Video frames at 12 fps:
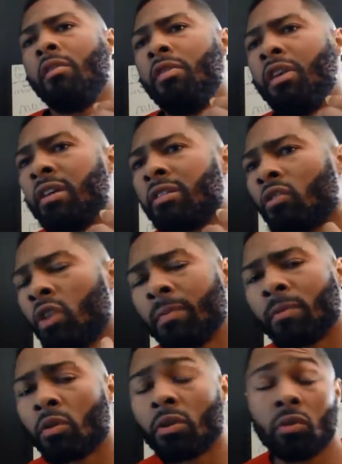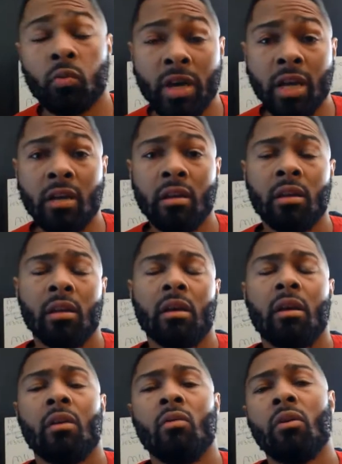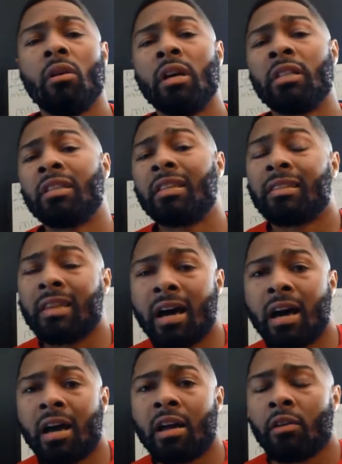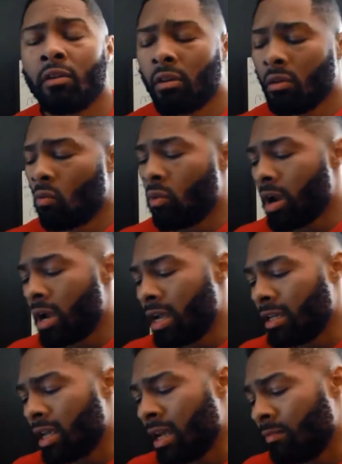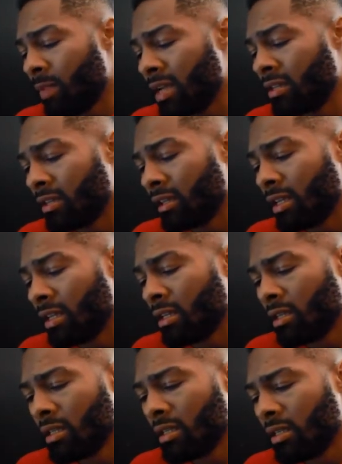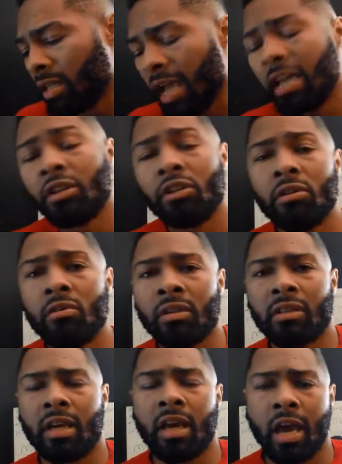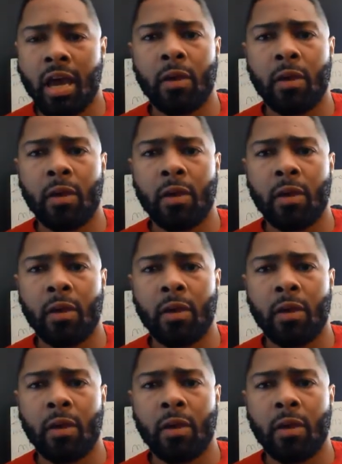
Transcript: This Crypto Suite is designed where it, it basically takes you and say,